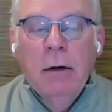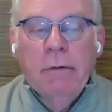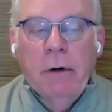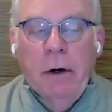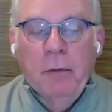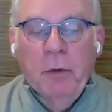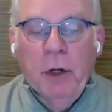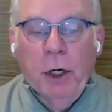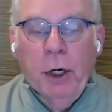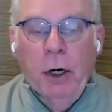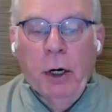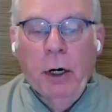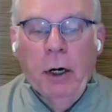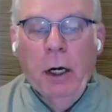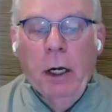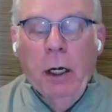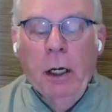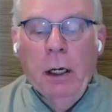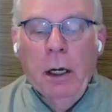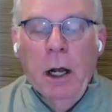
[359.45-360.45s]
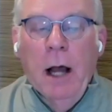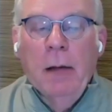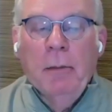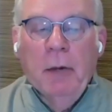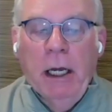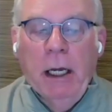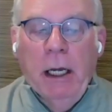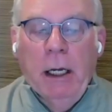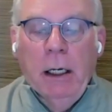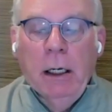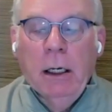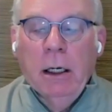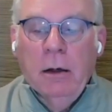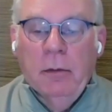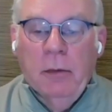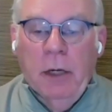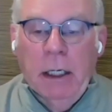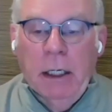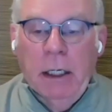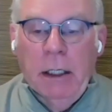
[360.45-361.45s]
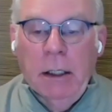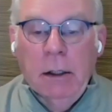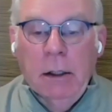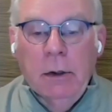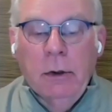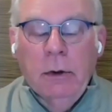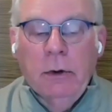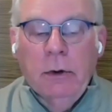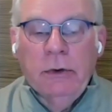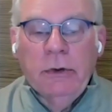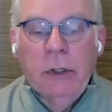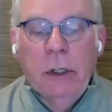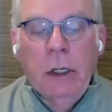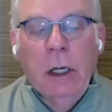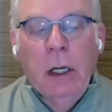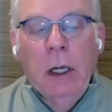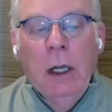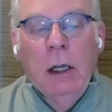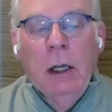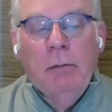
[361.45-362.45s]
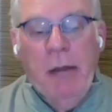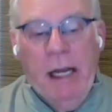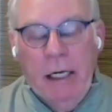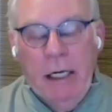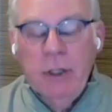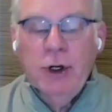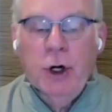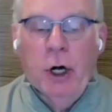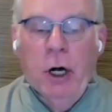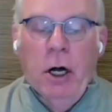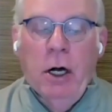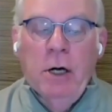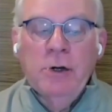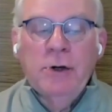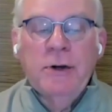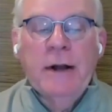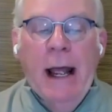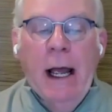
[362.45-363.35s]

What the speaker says: from the current nominating committee, whose main charge